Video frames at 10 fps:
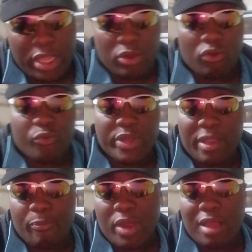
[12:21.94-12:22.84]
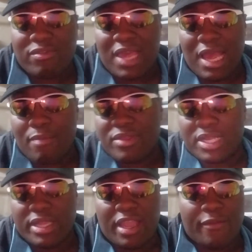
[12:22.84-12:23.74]
Eagles winning primetime,
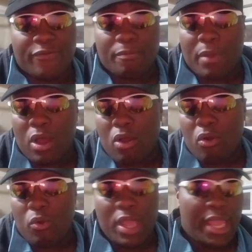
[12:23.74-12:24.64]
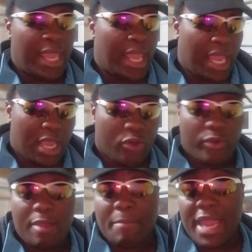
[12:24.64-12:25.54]
Sunday night football in
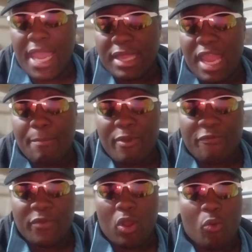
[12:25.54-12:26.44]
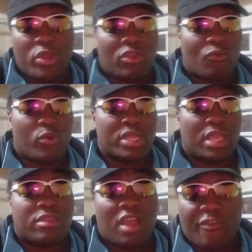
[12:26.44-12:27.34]
Green Bay at Lambeau Field, which is one
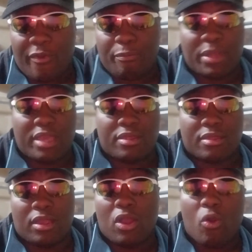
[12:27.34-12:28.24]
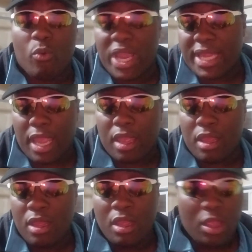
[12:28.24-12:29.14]
of the toughest places to go win
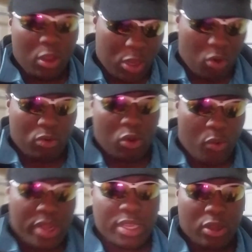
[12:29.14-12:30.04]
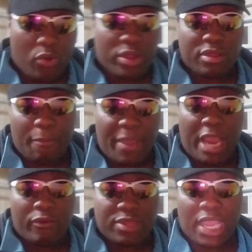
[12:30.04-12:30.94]
at. Going to the
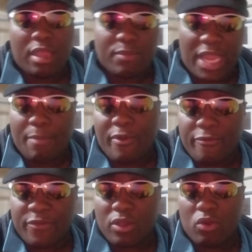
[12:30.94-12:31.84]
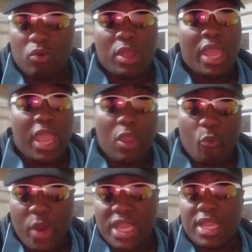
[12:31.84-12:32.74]
Packers Stadium, Lambeau Field,
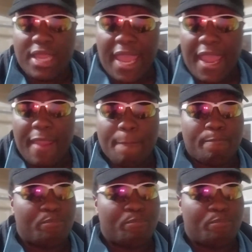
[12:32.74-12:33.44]
and winning the game